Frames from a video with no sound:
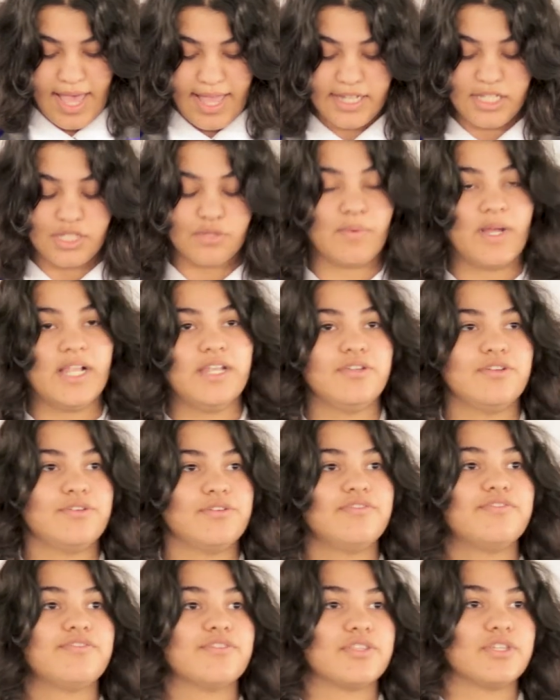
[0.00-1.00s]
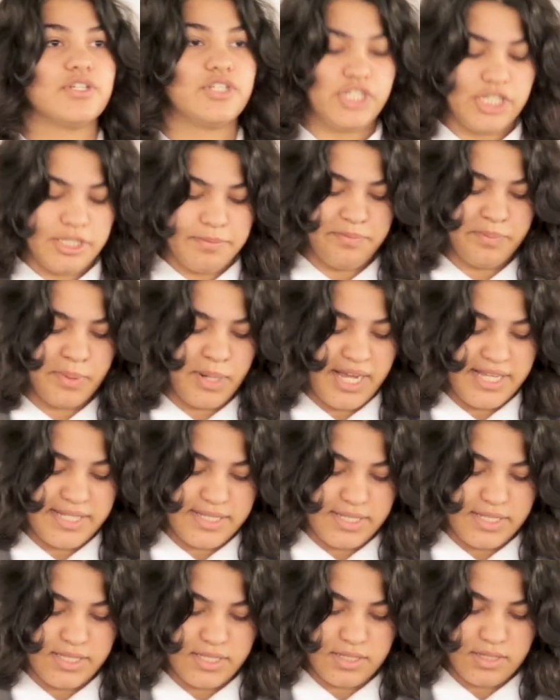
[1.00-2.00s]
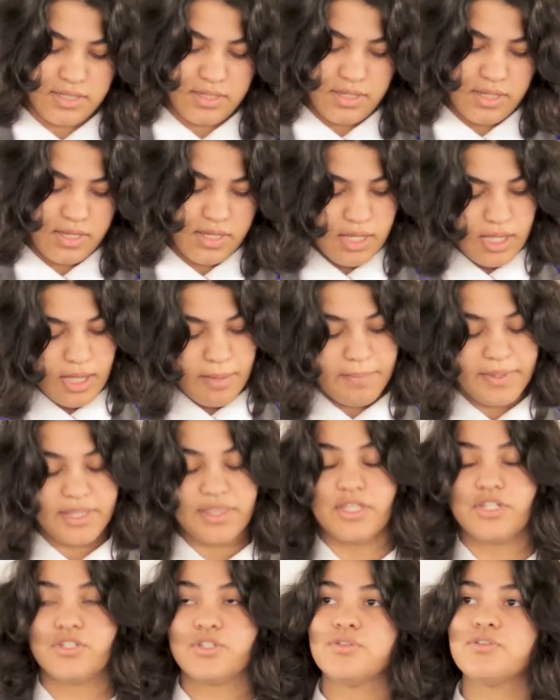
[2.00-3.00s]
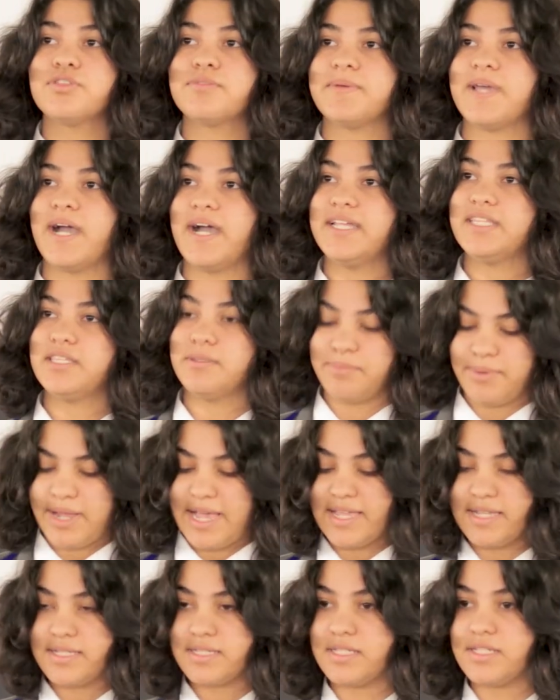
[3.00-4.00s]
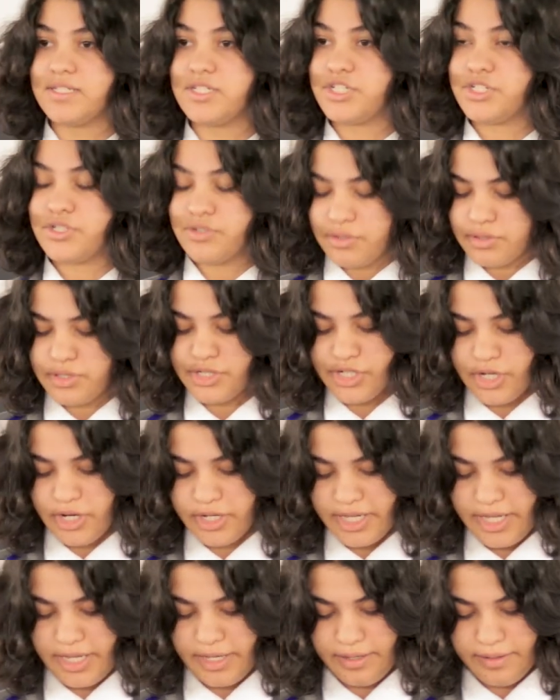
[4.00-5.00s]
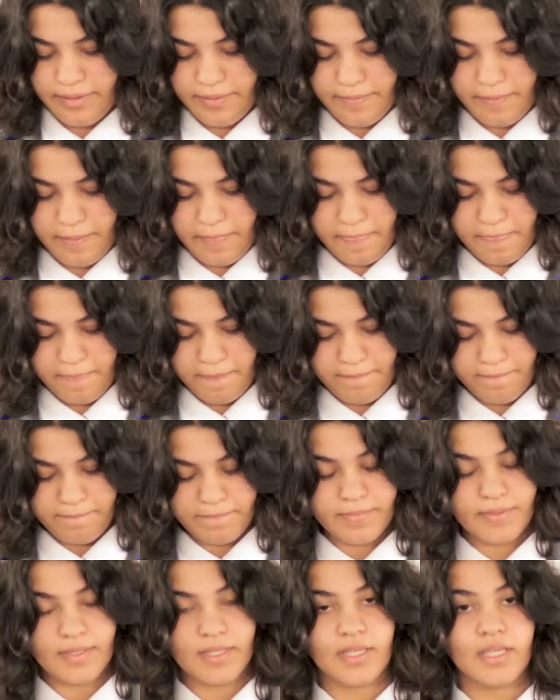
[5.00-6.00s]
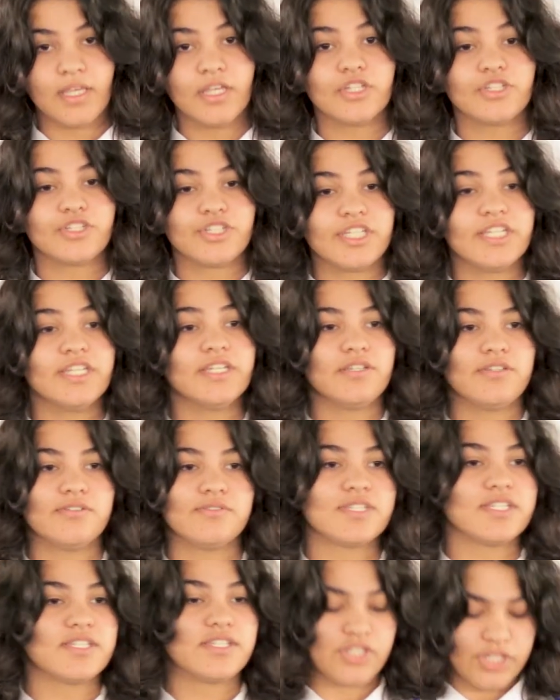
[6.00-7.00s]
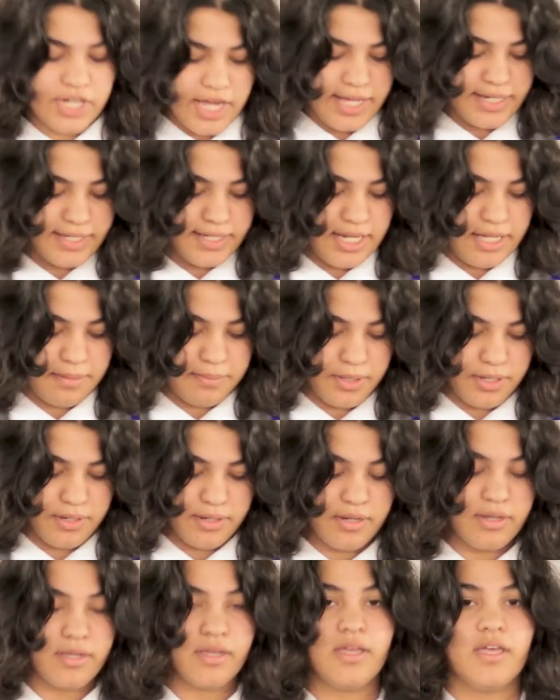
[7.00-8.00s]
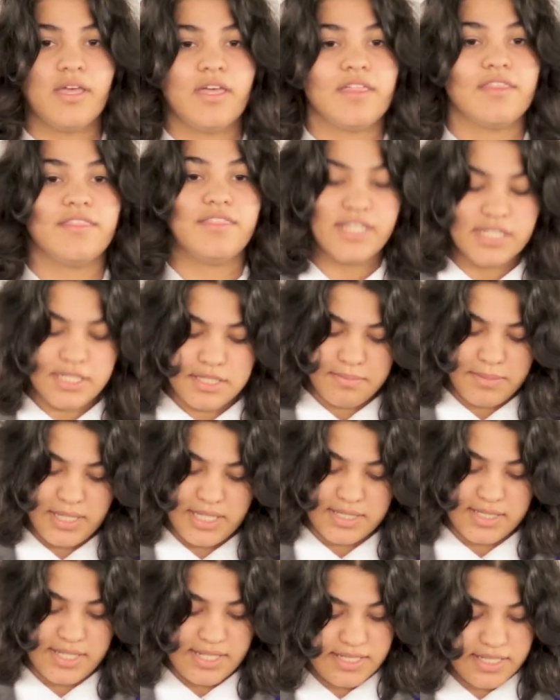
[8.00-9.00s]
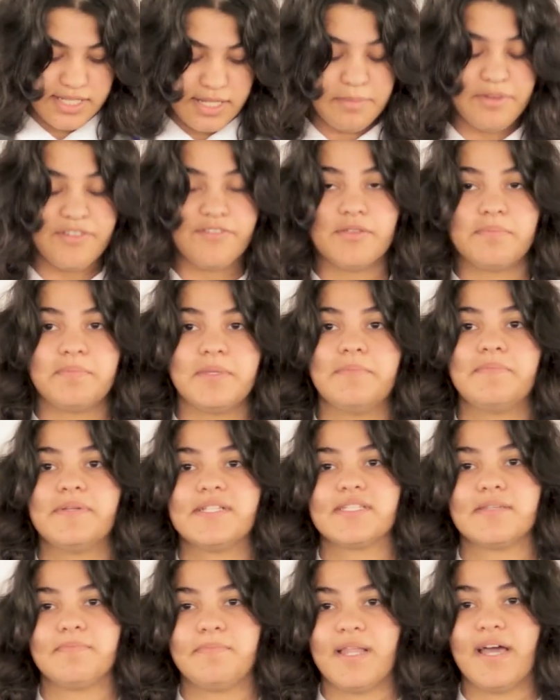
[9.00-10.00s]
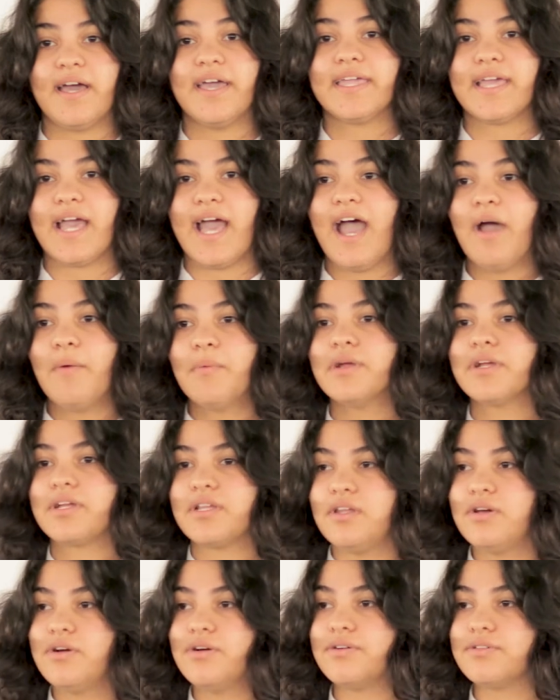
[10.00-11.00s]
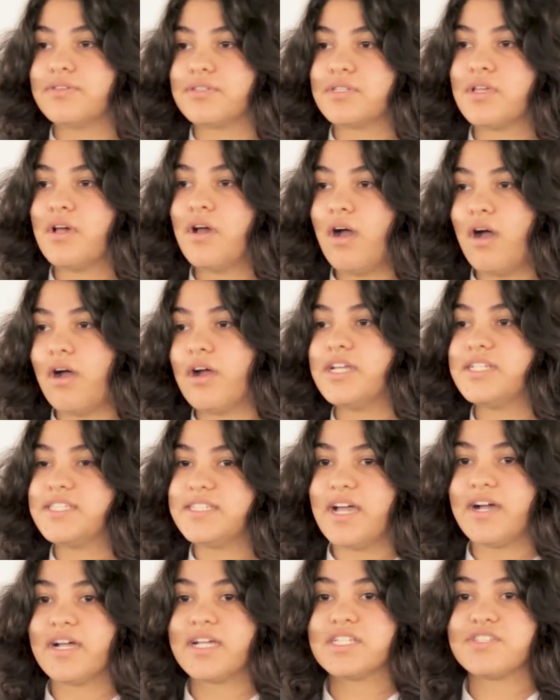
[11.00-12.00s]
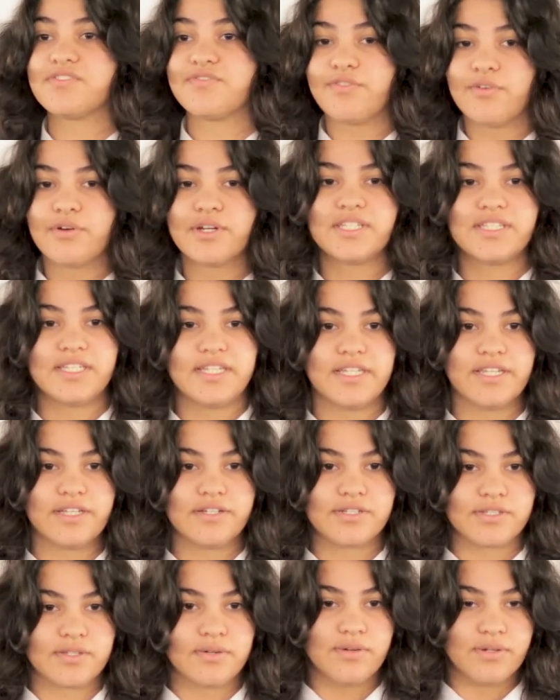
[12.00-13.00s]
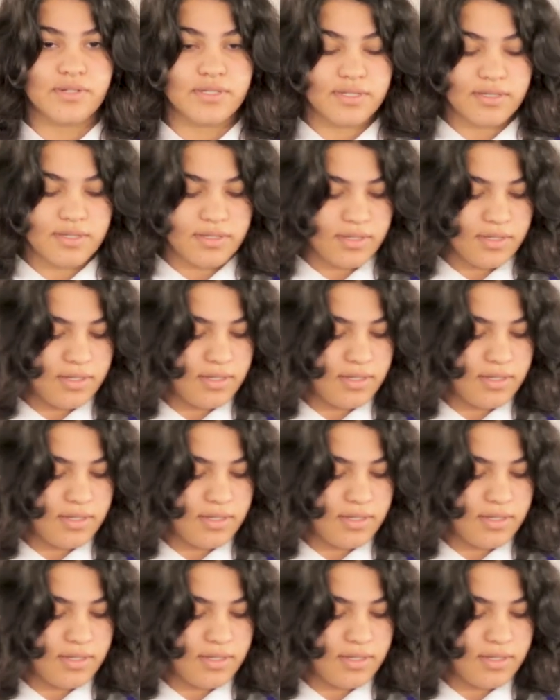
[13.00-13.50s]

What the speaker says: and is well known for their cheap prices, but the truth behind the brand is so shocking. Shein uses child labor. This means that some of the people supplying our clothes are as young as 14 years old.